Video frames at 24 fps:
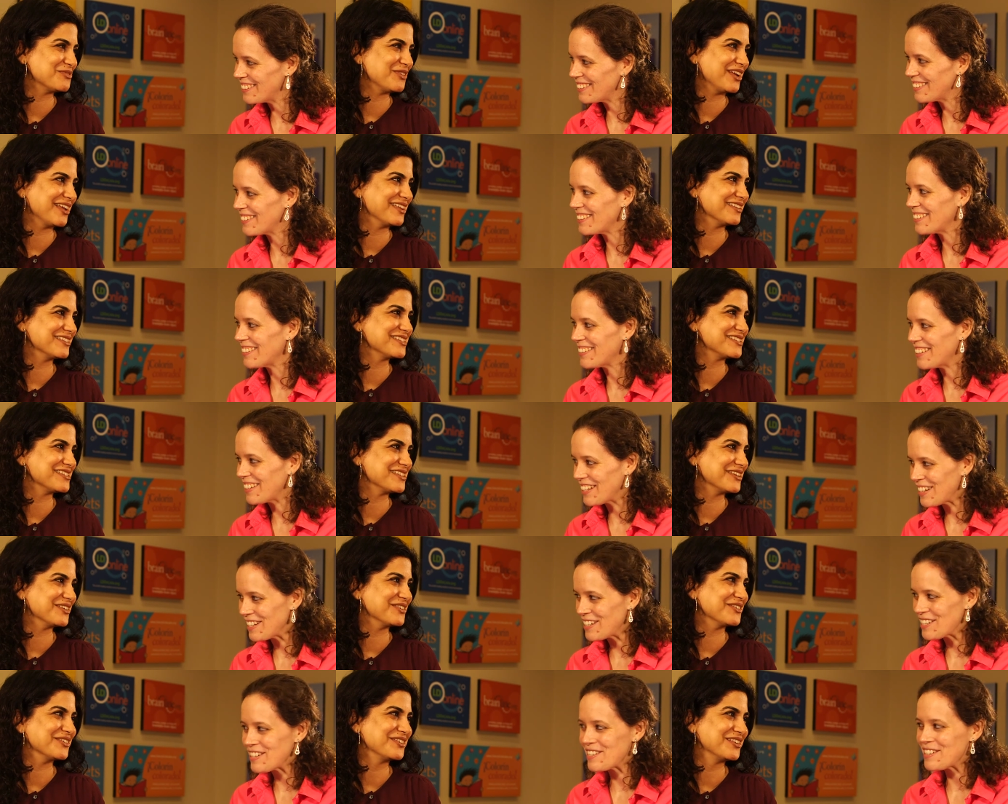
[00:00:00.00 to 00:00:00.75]
Speaker 1: fans,
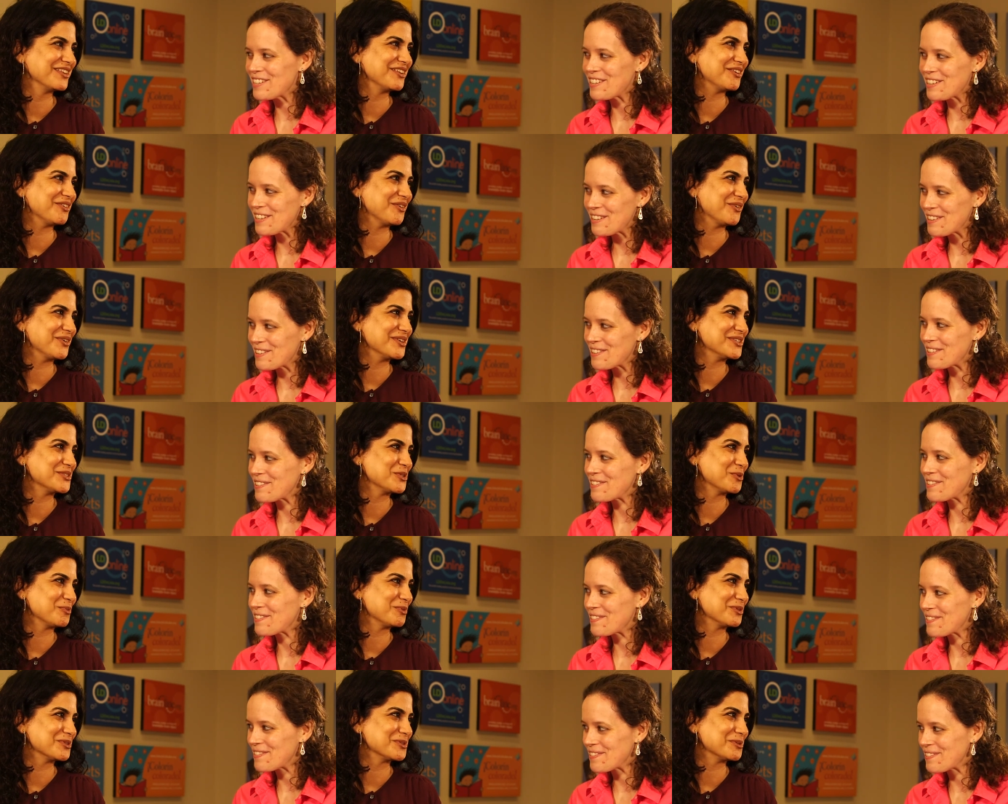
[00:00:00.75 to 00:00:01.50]
so they're always
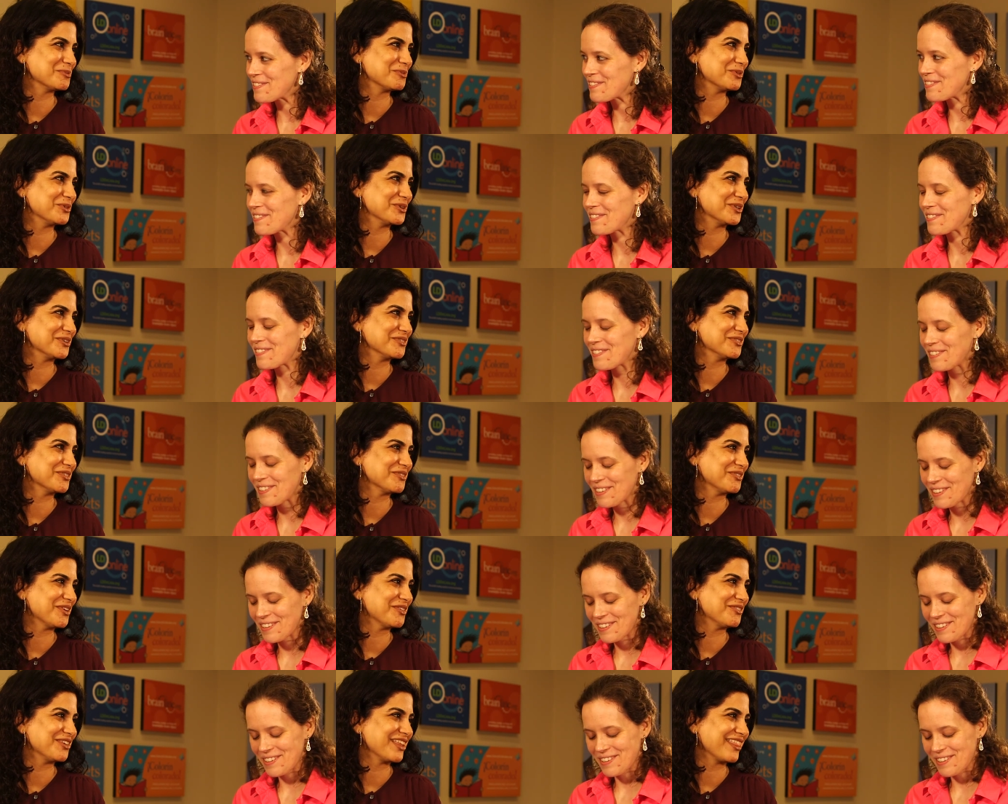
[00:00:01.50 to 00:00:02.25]
super supportive of
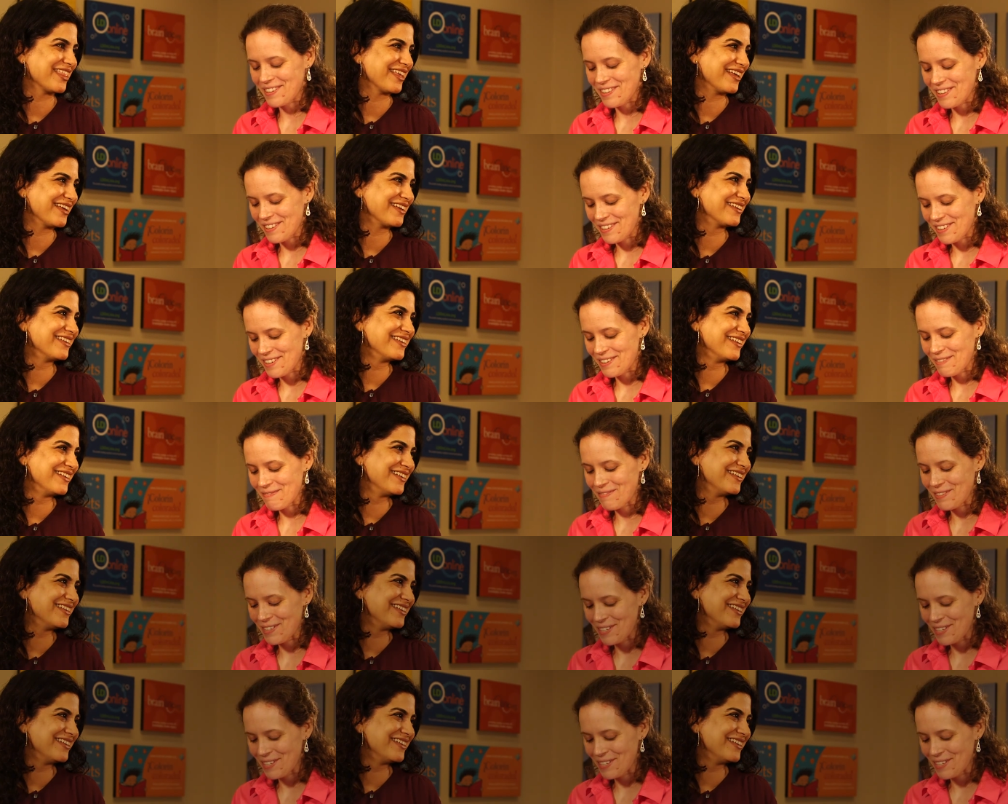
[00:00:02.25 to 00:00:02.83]
everything. I'm